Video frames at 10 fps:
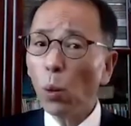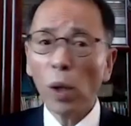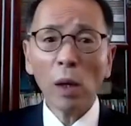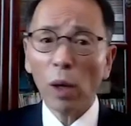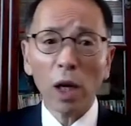
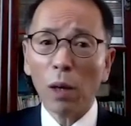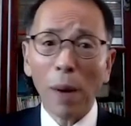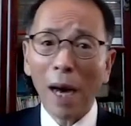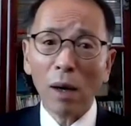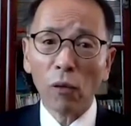is really,
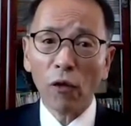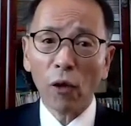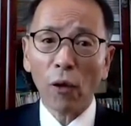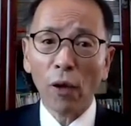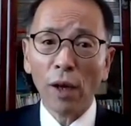really
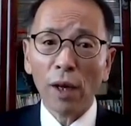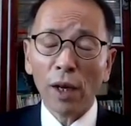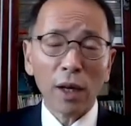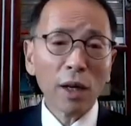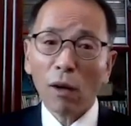powerful.
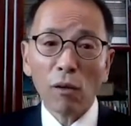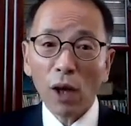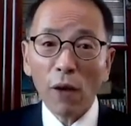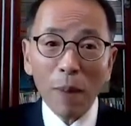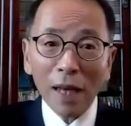You
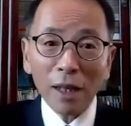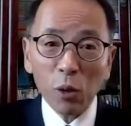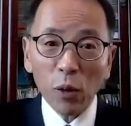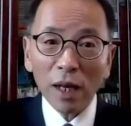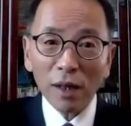know, if
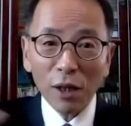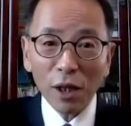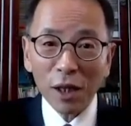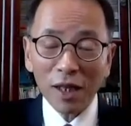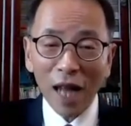my screen
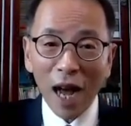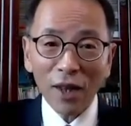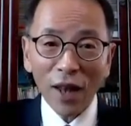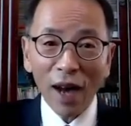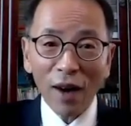turns
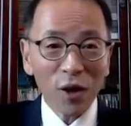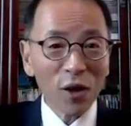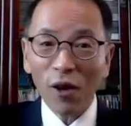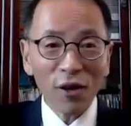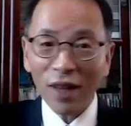dark now,
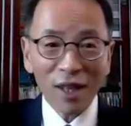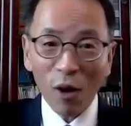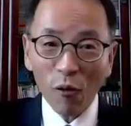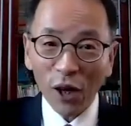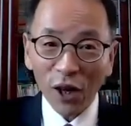you know,
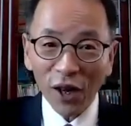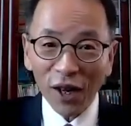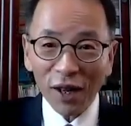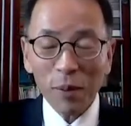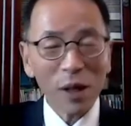it's over
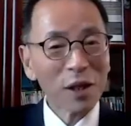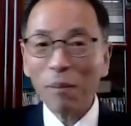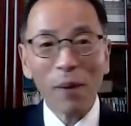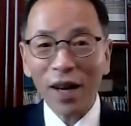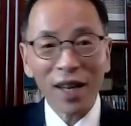because
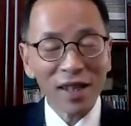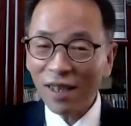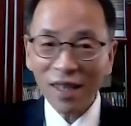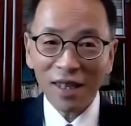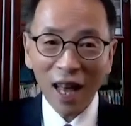somebody
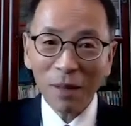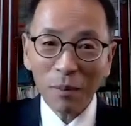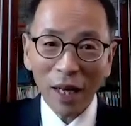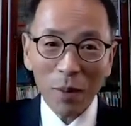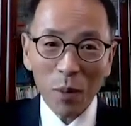just doesn't
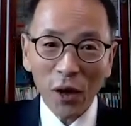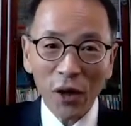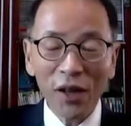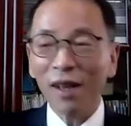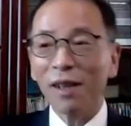like me
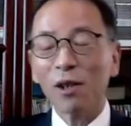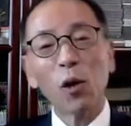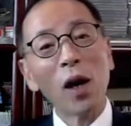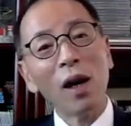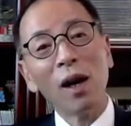anymore.
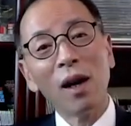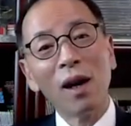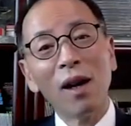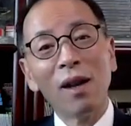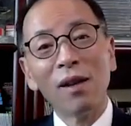So,
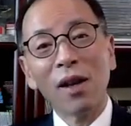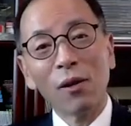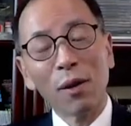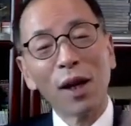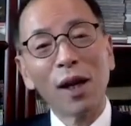you know,